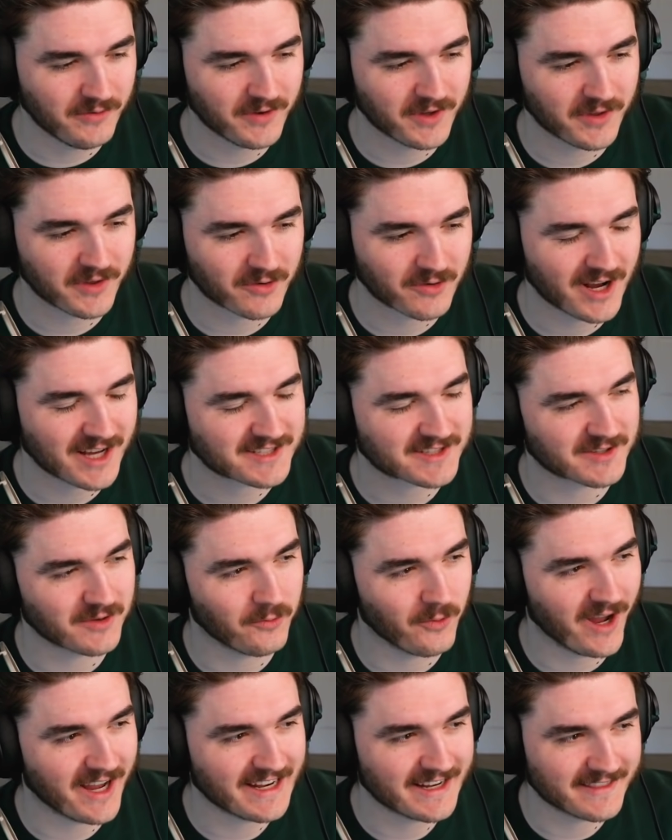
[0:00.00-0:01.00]
you the rest of the
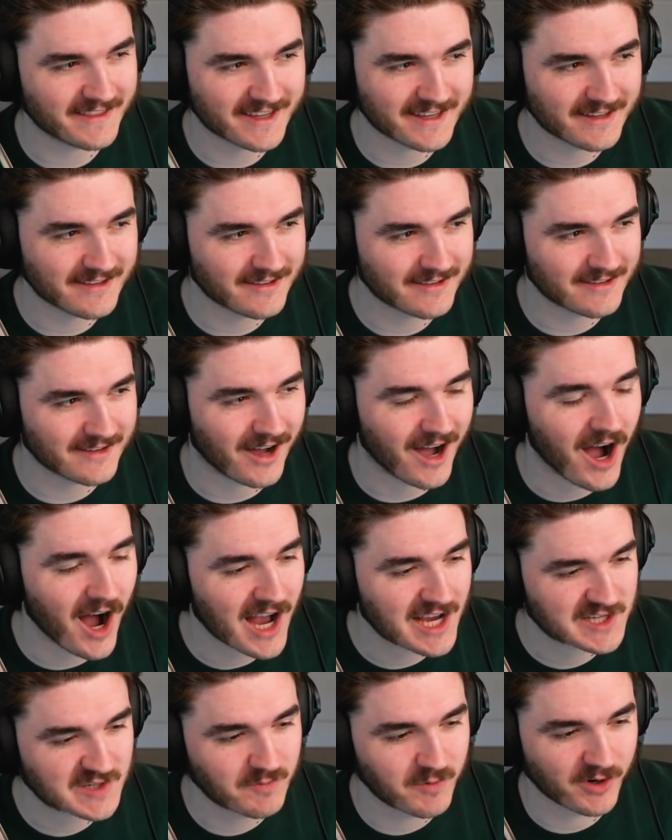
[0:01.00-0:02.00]
way to the
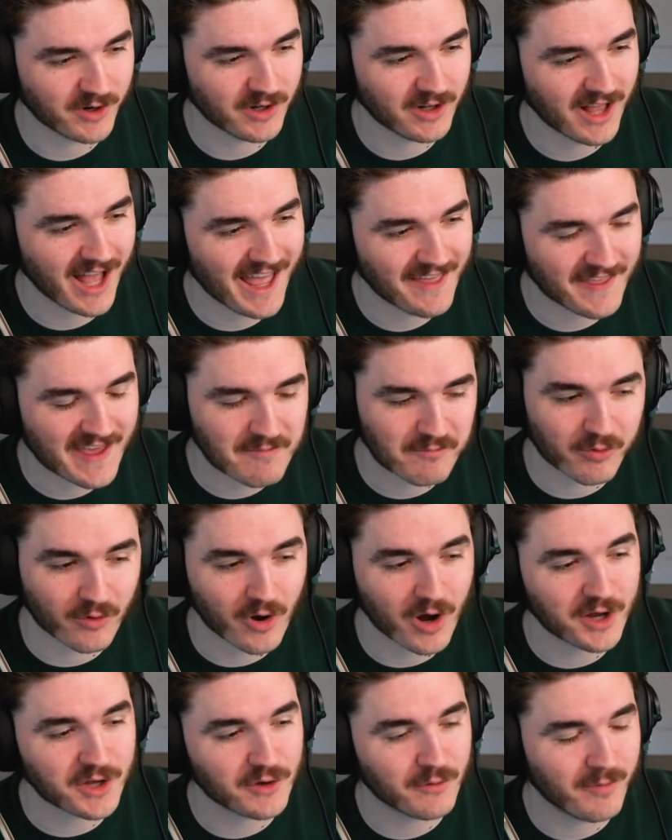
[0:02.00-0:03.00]
hospital, and they
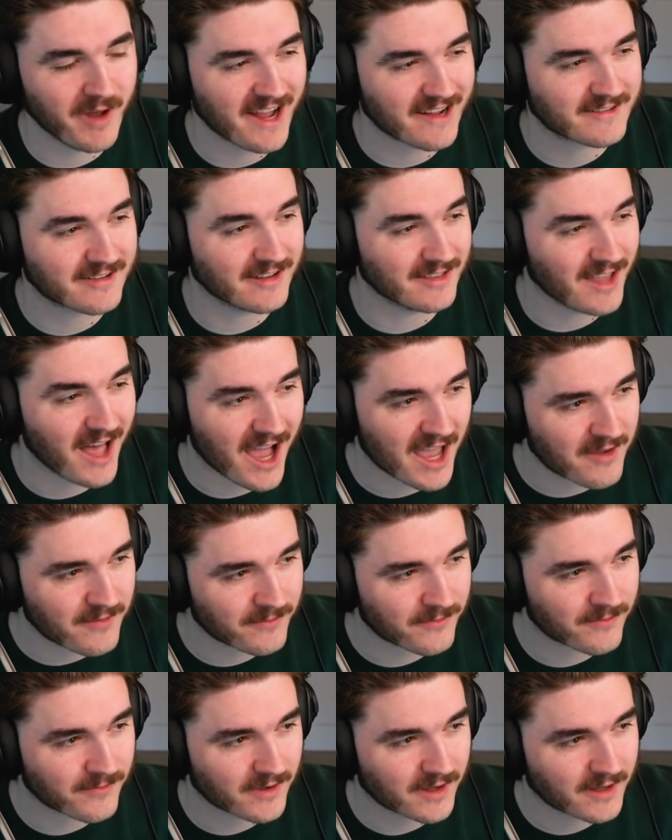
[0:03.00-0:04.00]
brought you back to life?